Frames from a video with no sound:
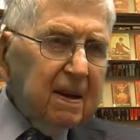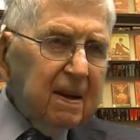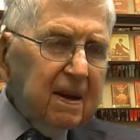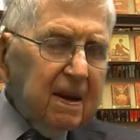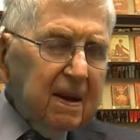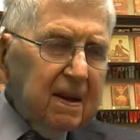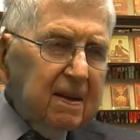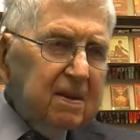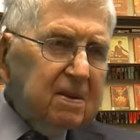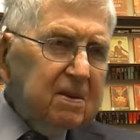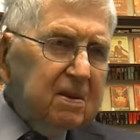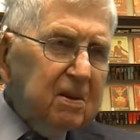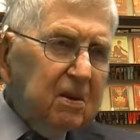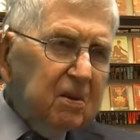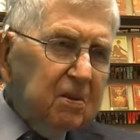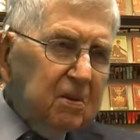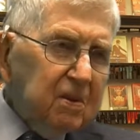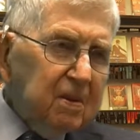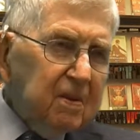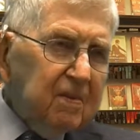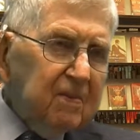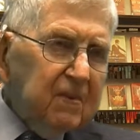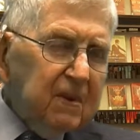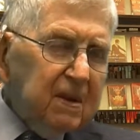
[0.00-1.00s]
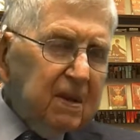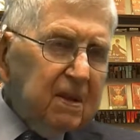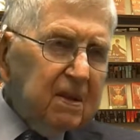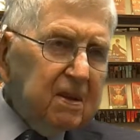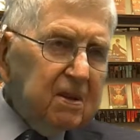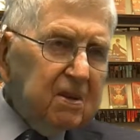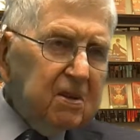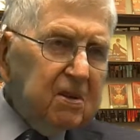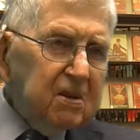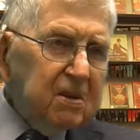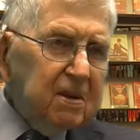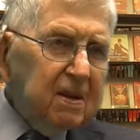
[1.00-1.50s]
And so the
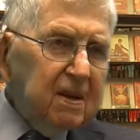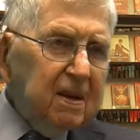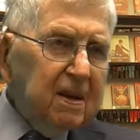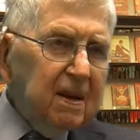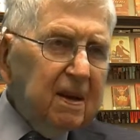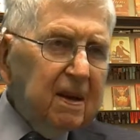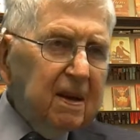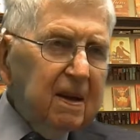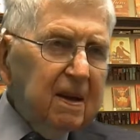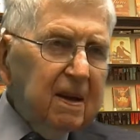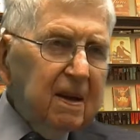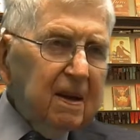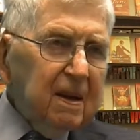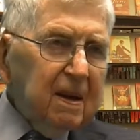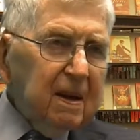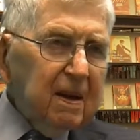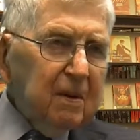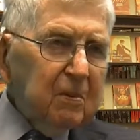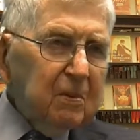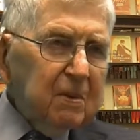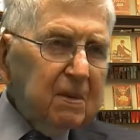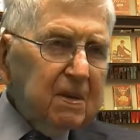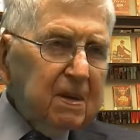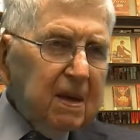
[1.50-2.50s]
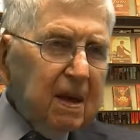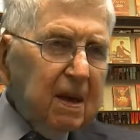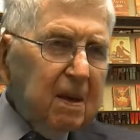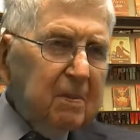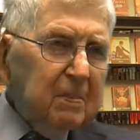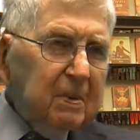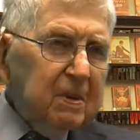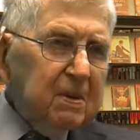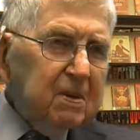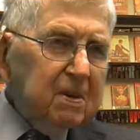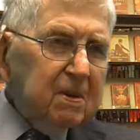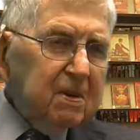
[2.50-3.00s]
village was
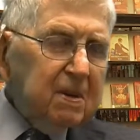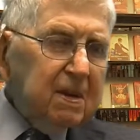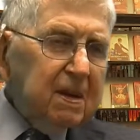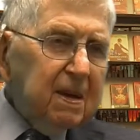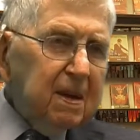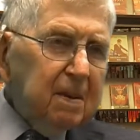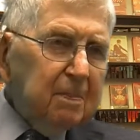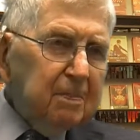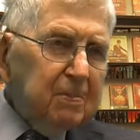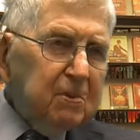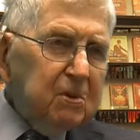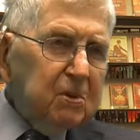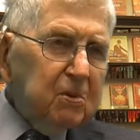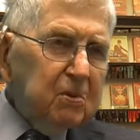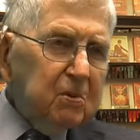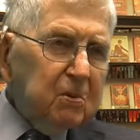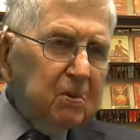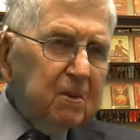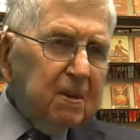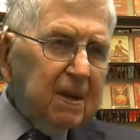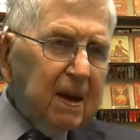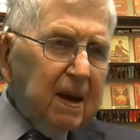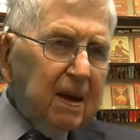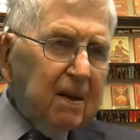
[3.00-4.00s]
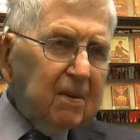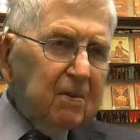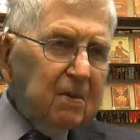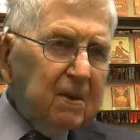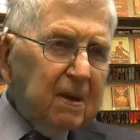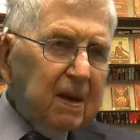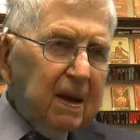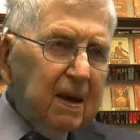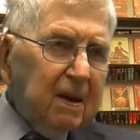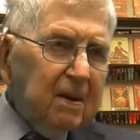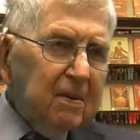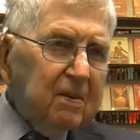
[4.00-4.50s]
able to keep Jewel
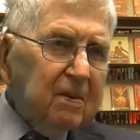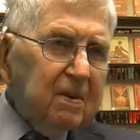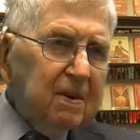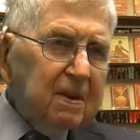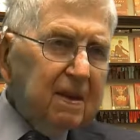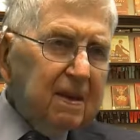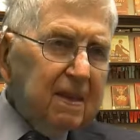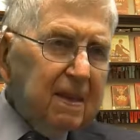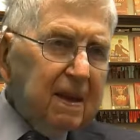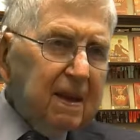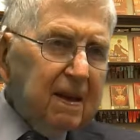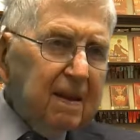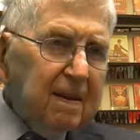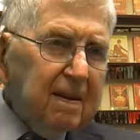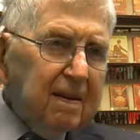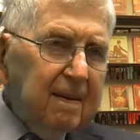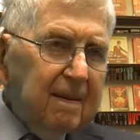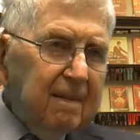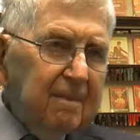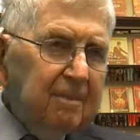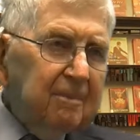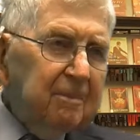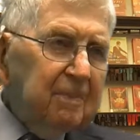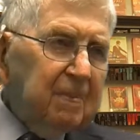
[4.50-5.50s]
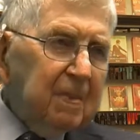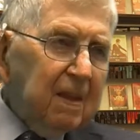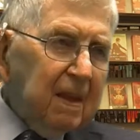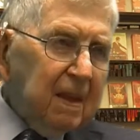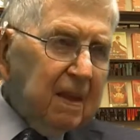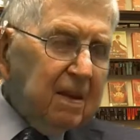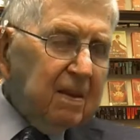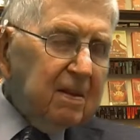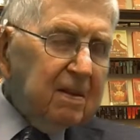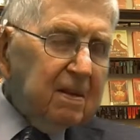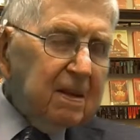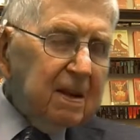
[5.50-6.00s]
downtown, and then
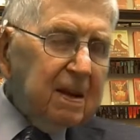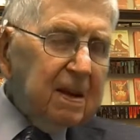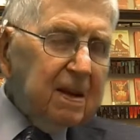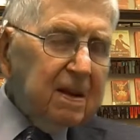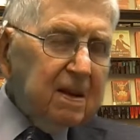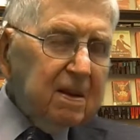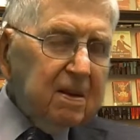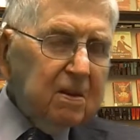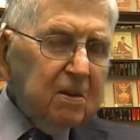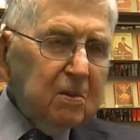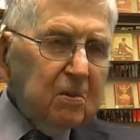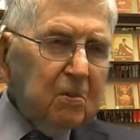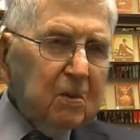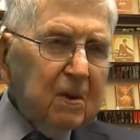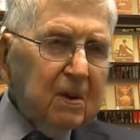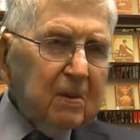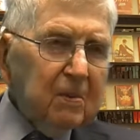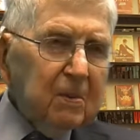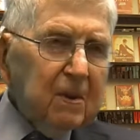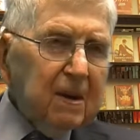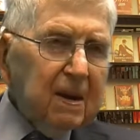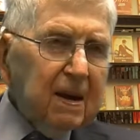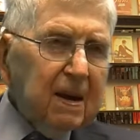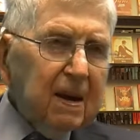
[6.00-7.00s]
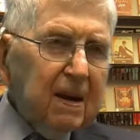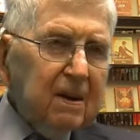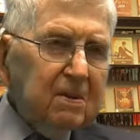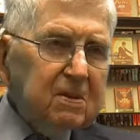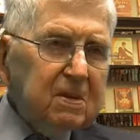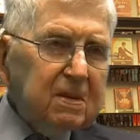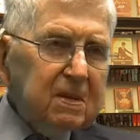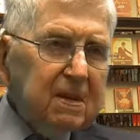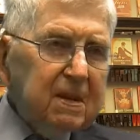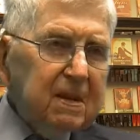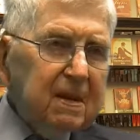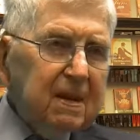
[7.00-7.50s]
leading to what we now
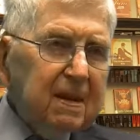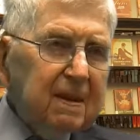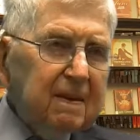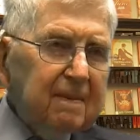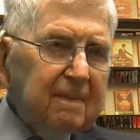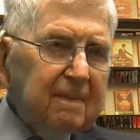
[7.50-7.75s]
see.